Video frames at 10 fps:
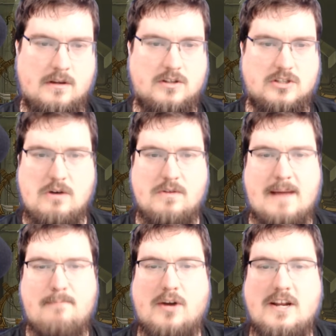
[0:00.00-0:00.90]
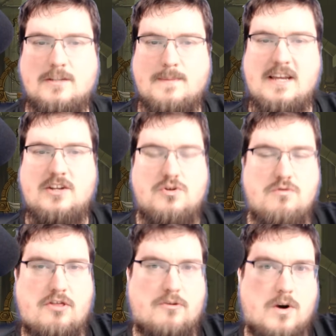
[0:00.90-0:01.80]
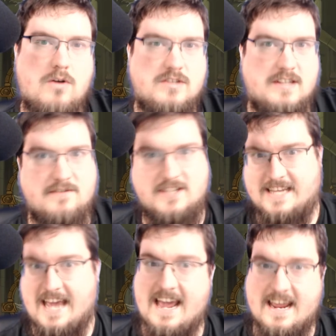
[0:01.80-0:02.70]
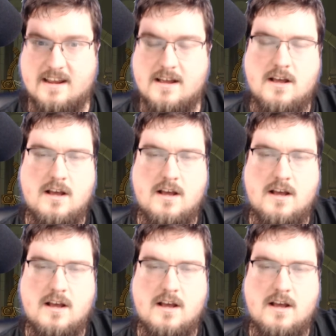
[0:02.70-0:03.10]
So that brings me to Thrones of Decay.